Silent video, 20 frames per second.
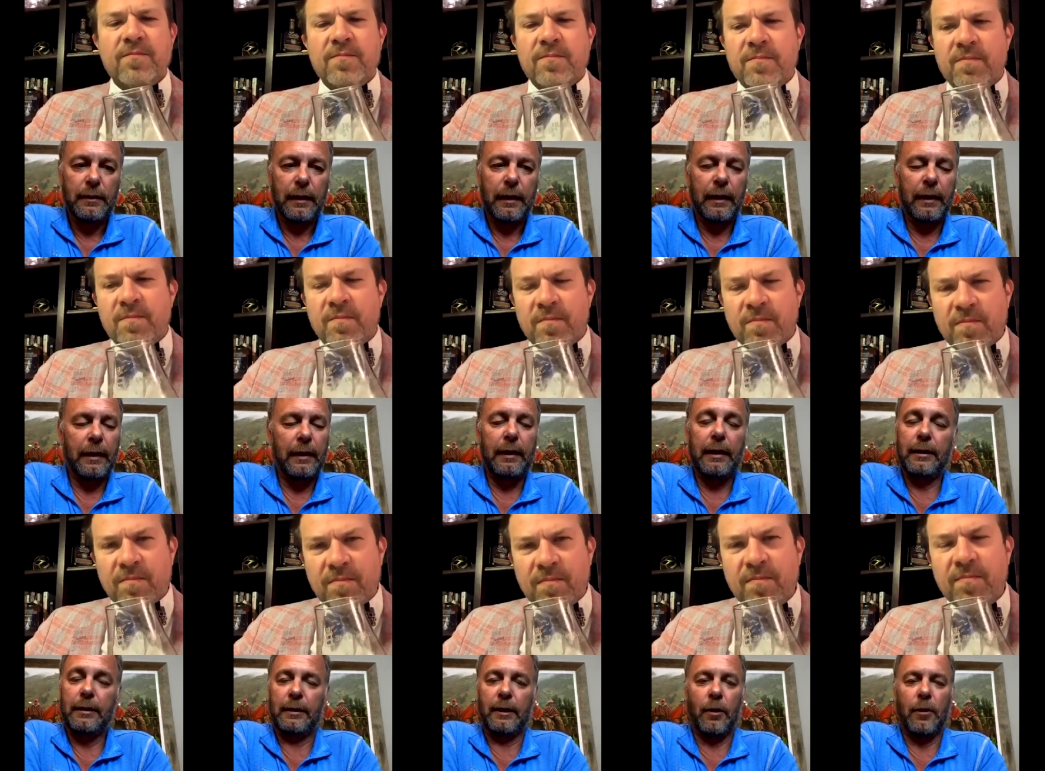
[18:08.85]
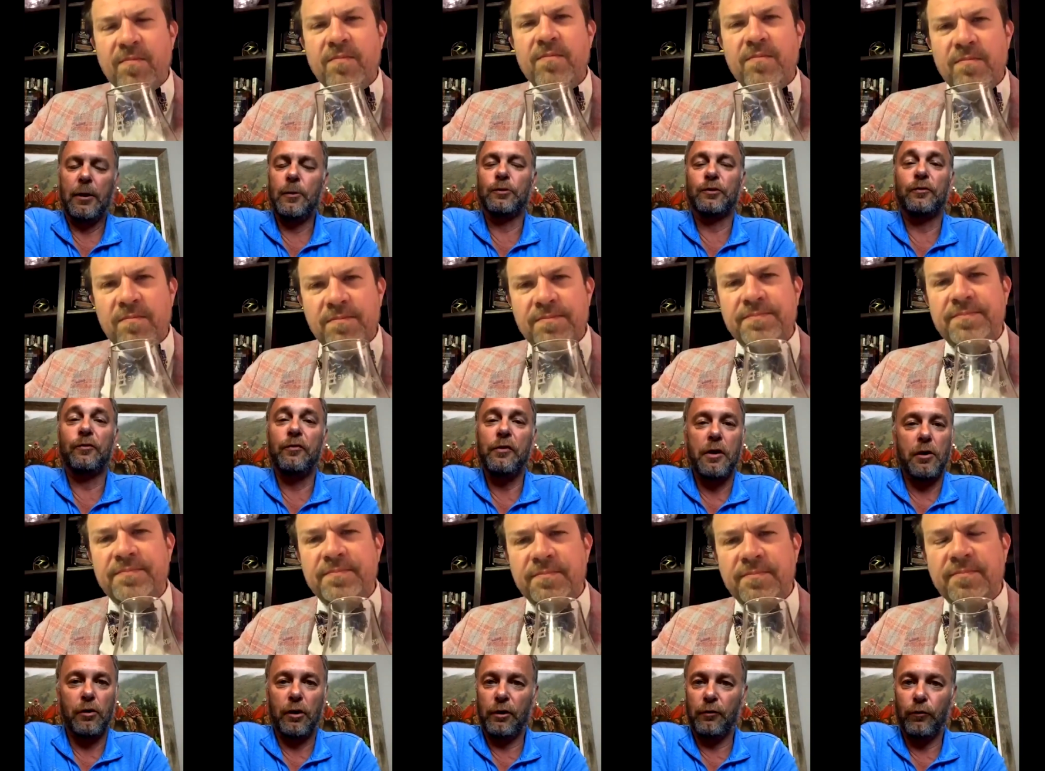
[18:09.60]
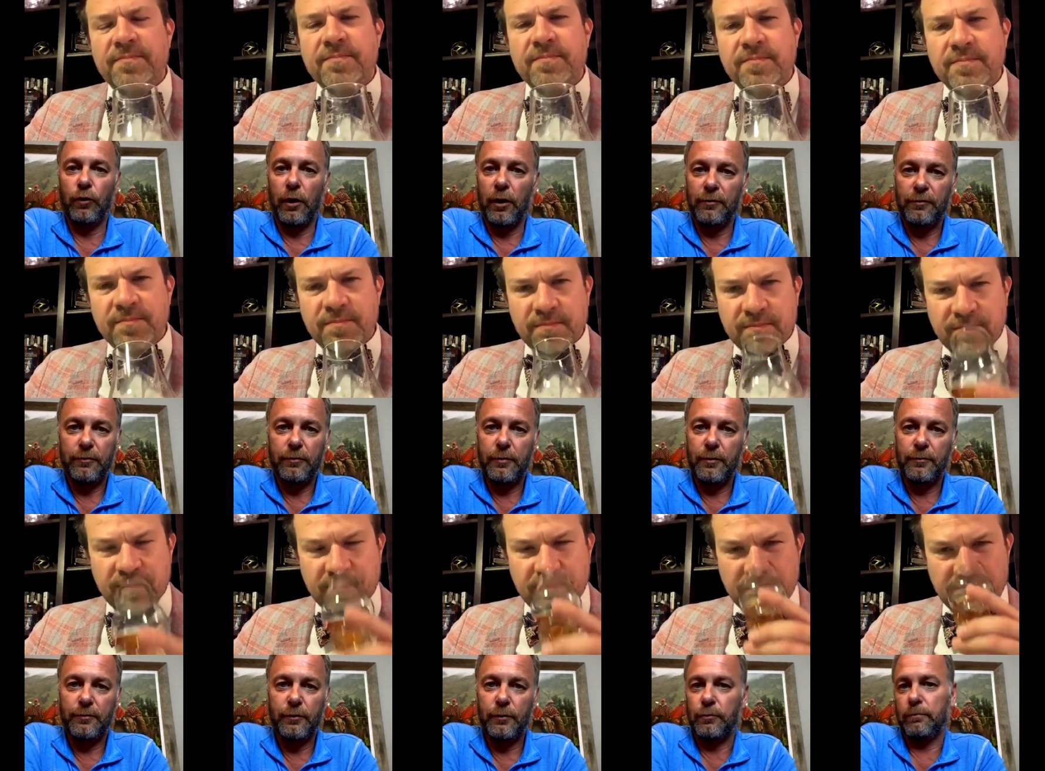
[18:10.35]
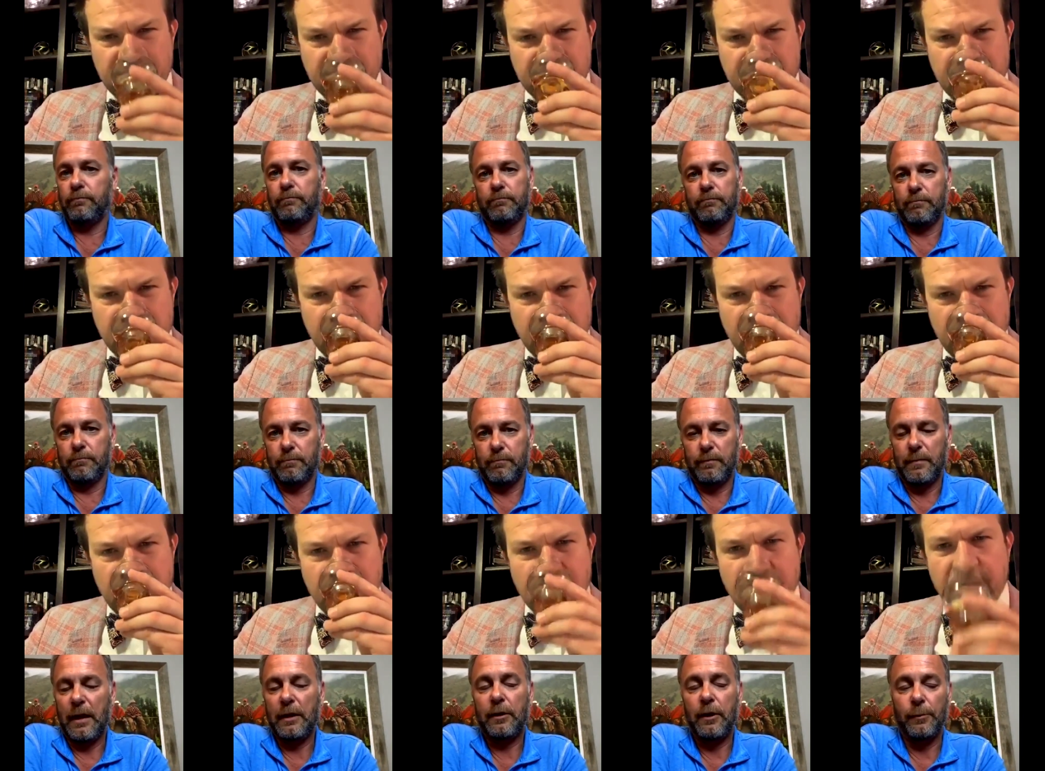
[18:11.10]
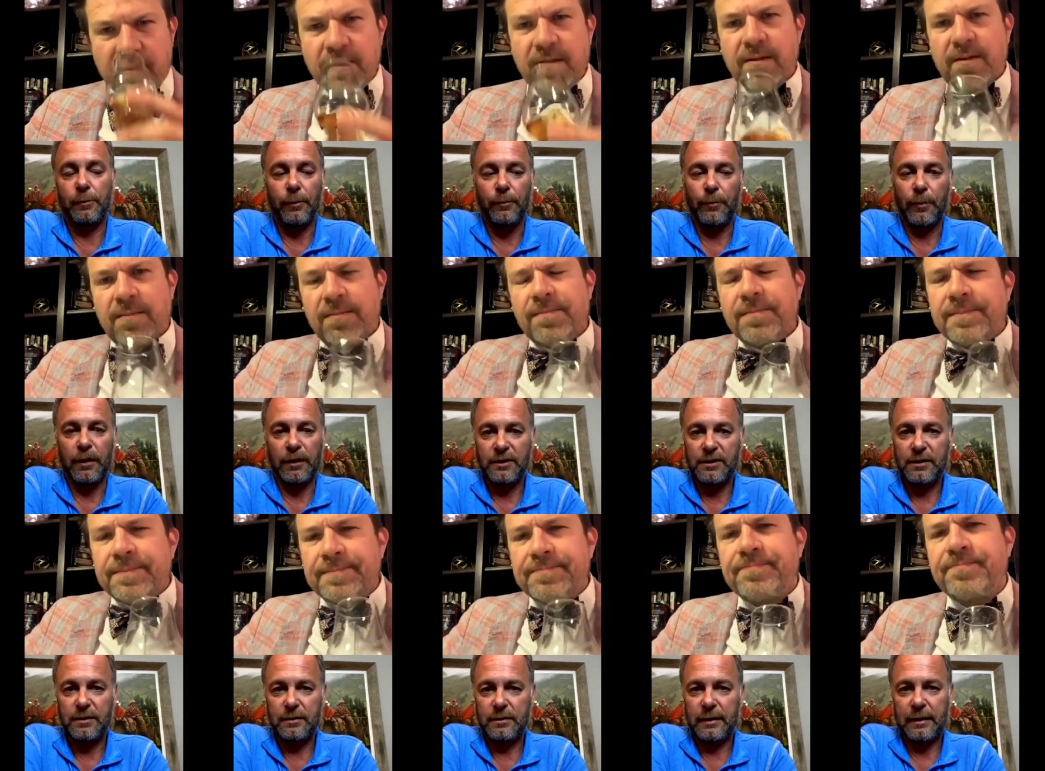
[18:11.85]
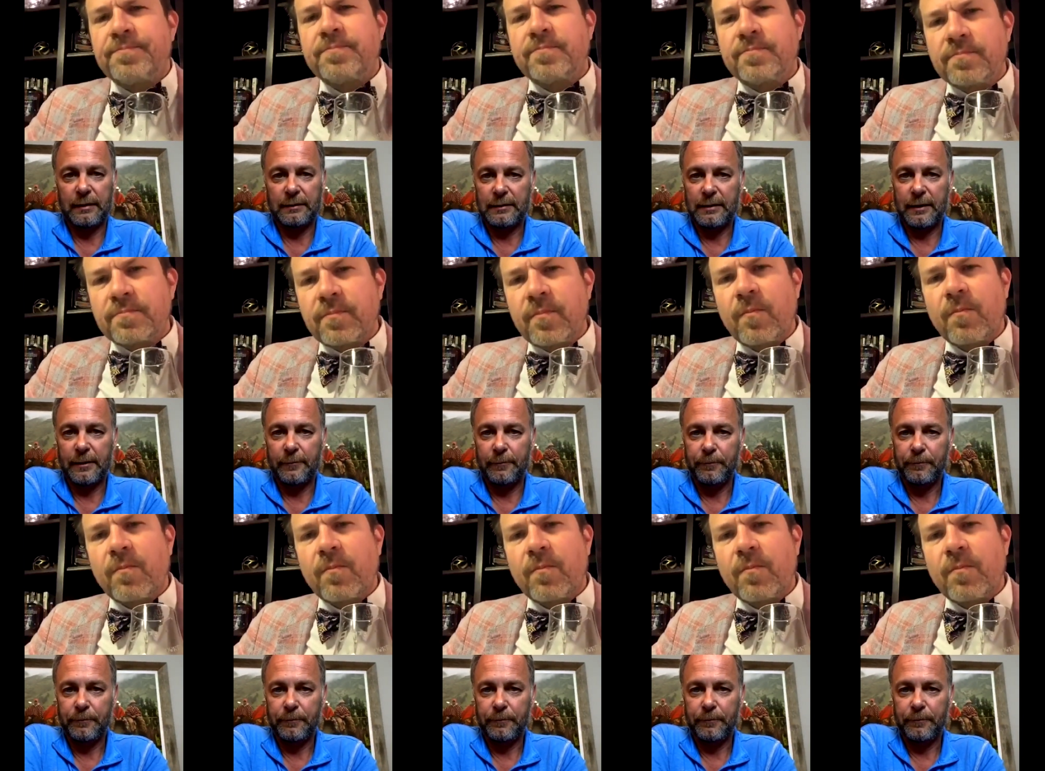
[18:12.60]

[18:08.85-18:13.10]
Speaker 1: And it was very rough for a couple months out there.